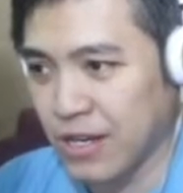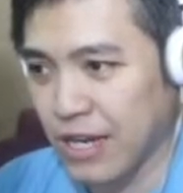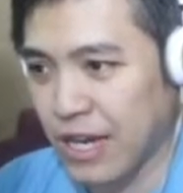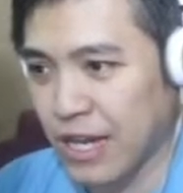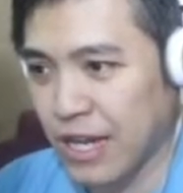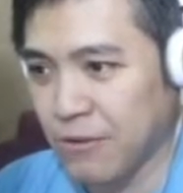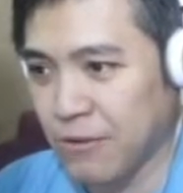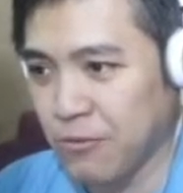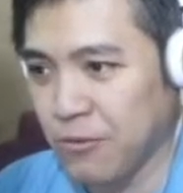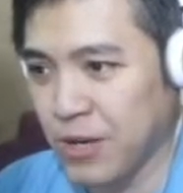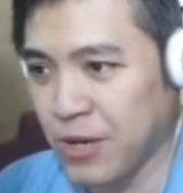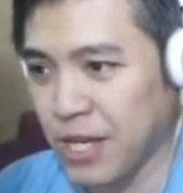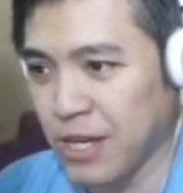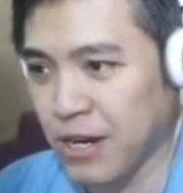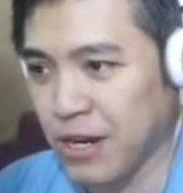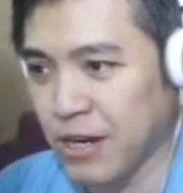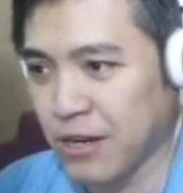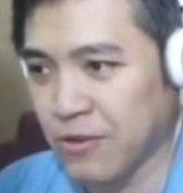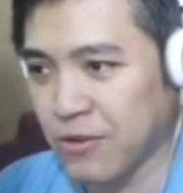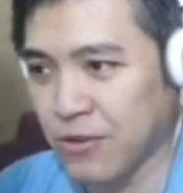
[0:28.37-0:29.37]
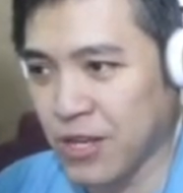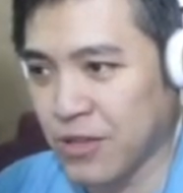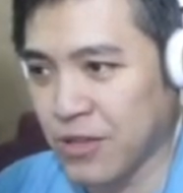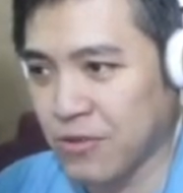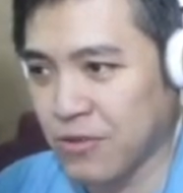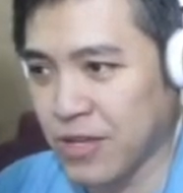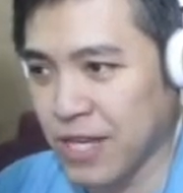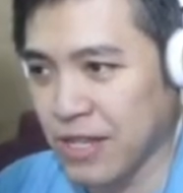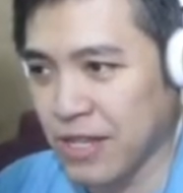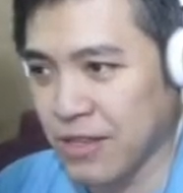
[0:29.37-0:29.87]
And we are going to
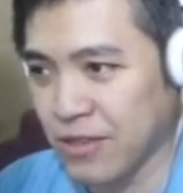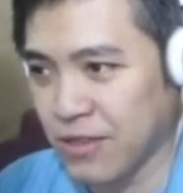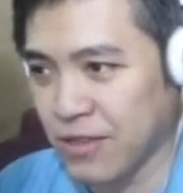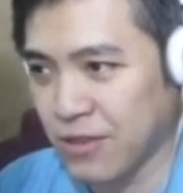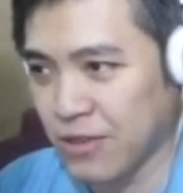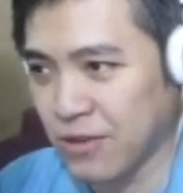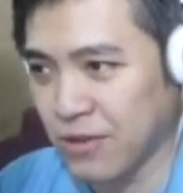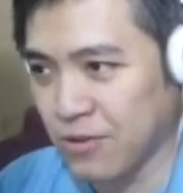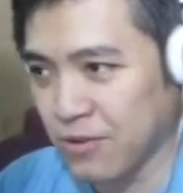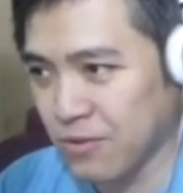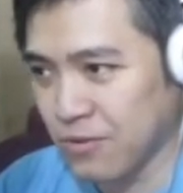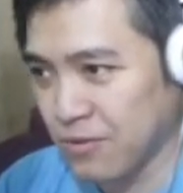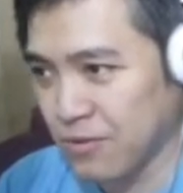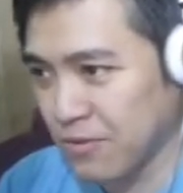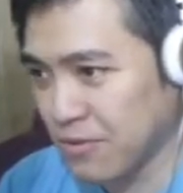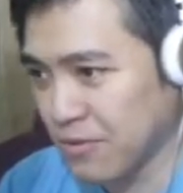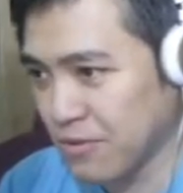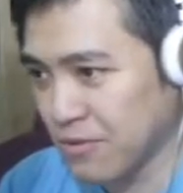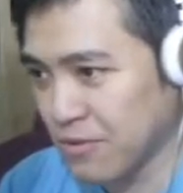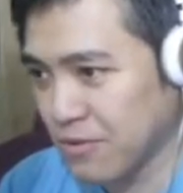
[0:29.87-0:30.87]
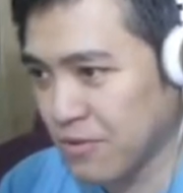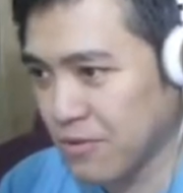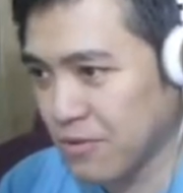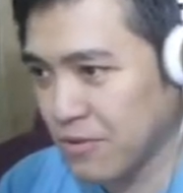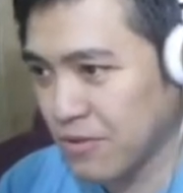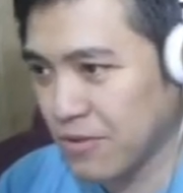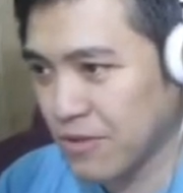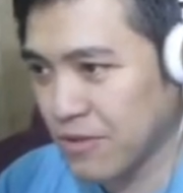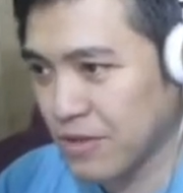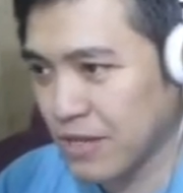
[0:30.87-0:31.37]
get through
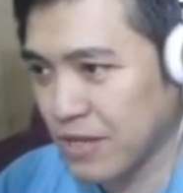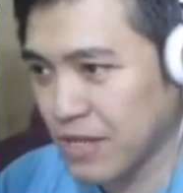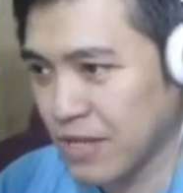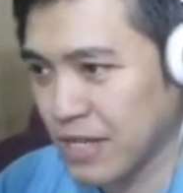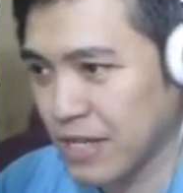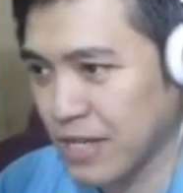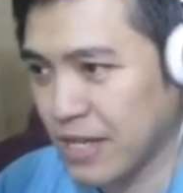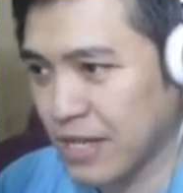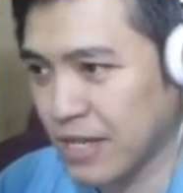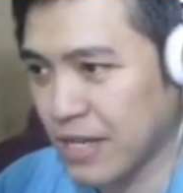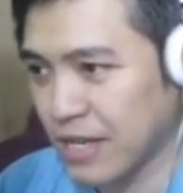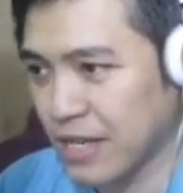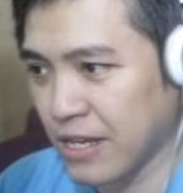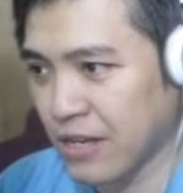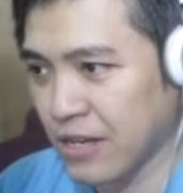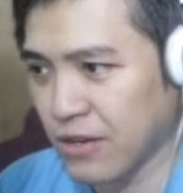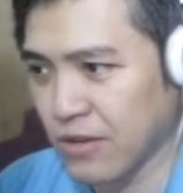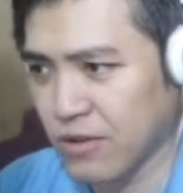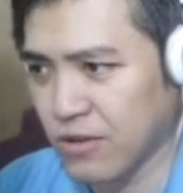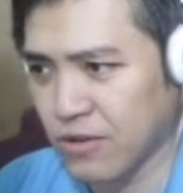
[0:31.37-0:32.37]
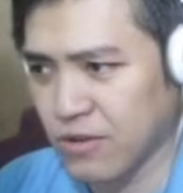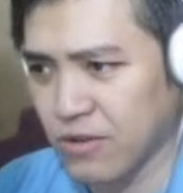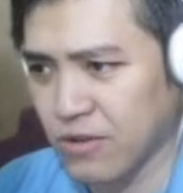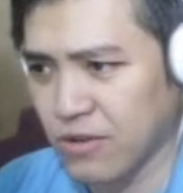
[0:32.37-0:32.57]
here.